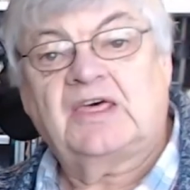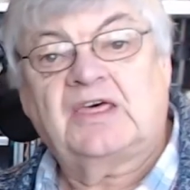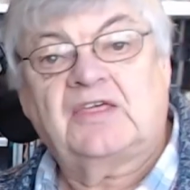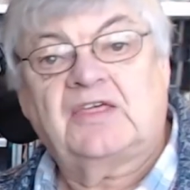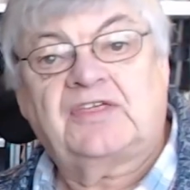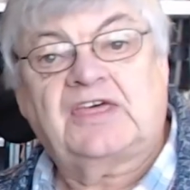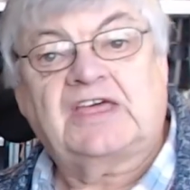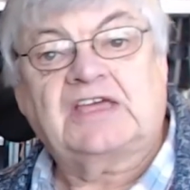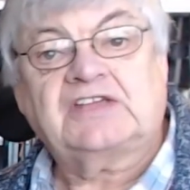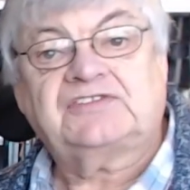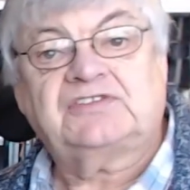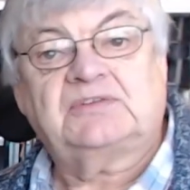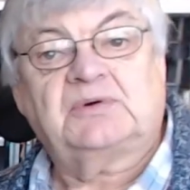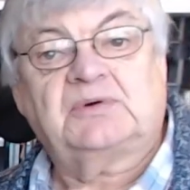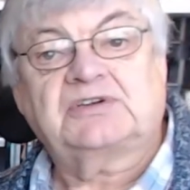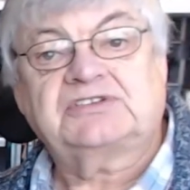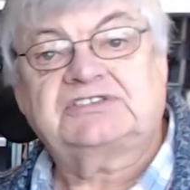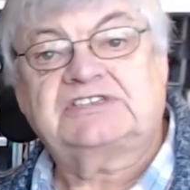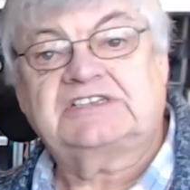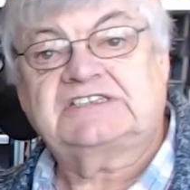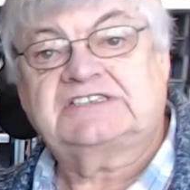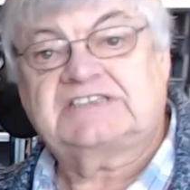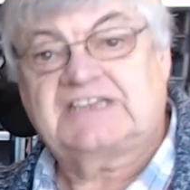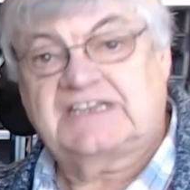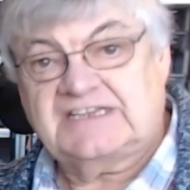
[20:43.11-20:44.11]
Thanks for
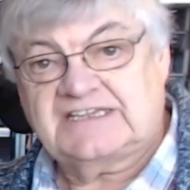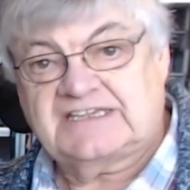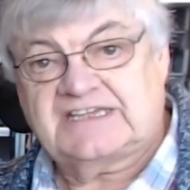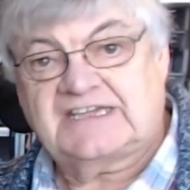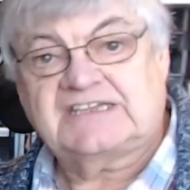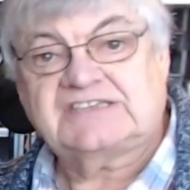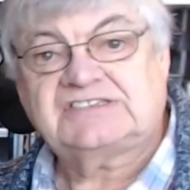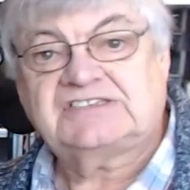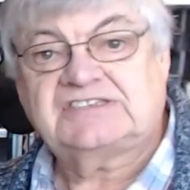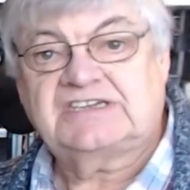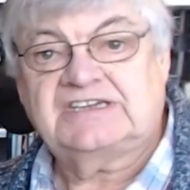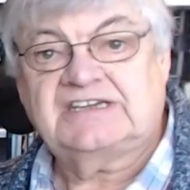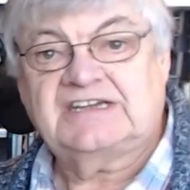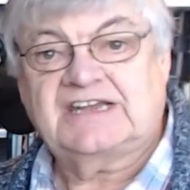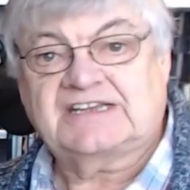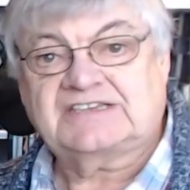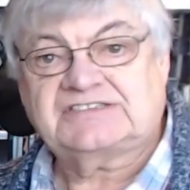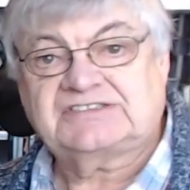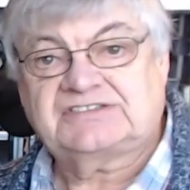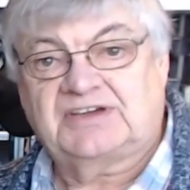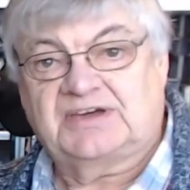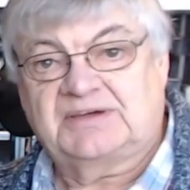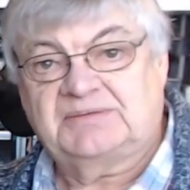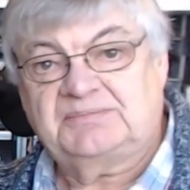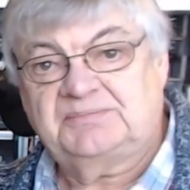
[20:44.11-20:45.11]
watching. Take care. See you next
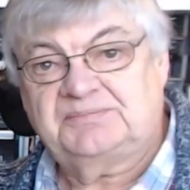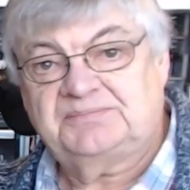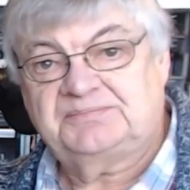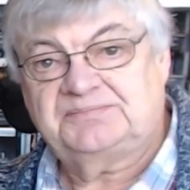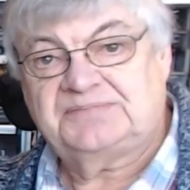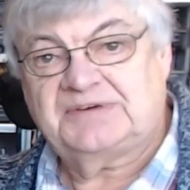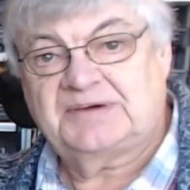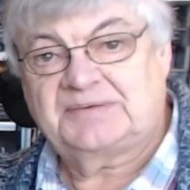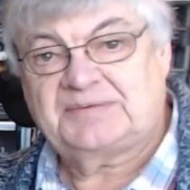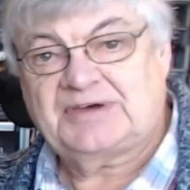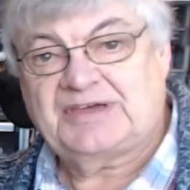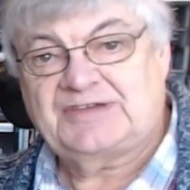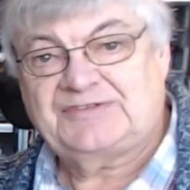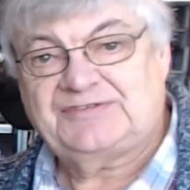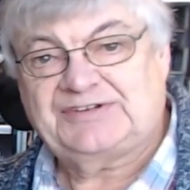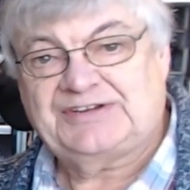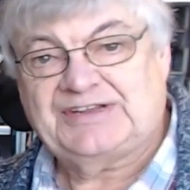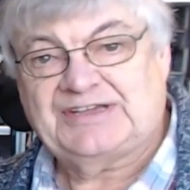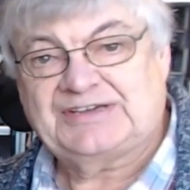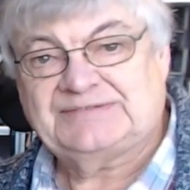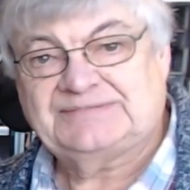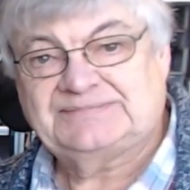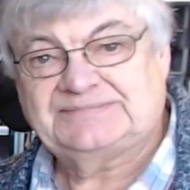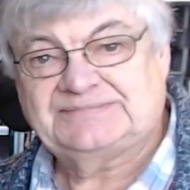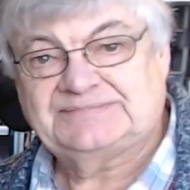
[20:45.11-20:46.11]
time. Bye bye for now.